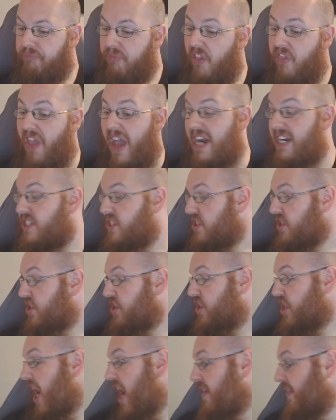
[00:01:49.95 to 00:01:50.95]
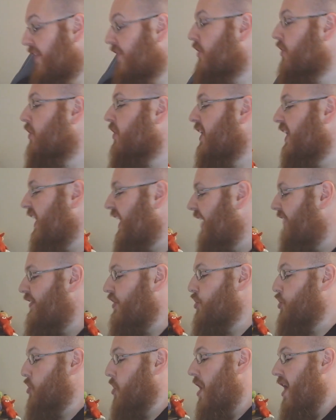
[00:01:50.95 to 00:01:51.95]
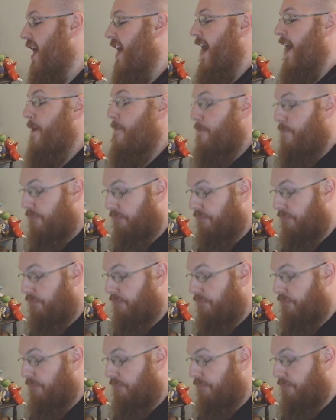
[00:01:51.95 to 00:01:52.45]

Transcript: That is a solid cookie, even dry.